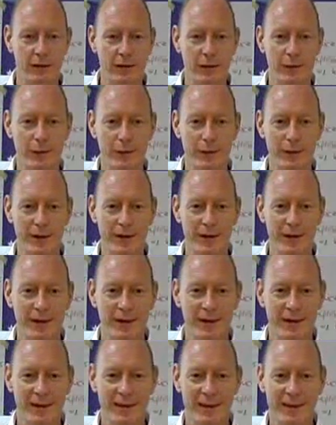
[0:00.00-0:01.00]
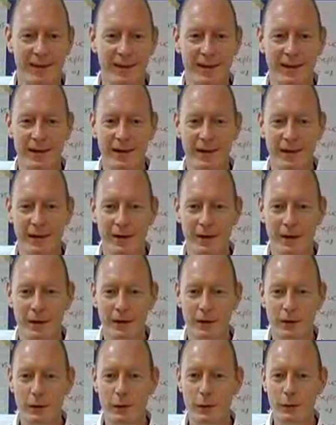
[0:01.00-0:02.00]
to
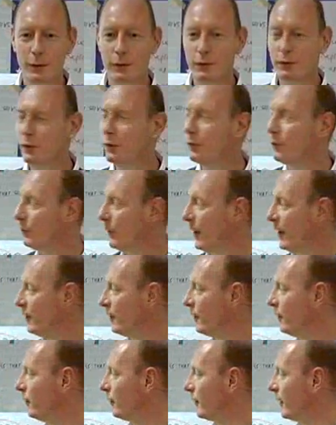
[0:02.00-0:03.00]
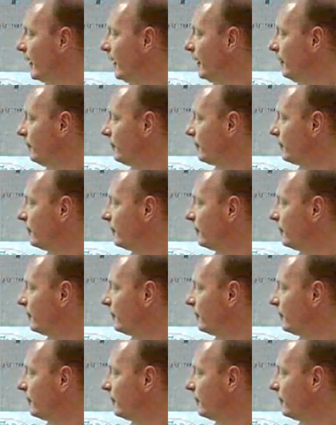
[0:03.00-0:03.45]
use to strengthen your case.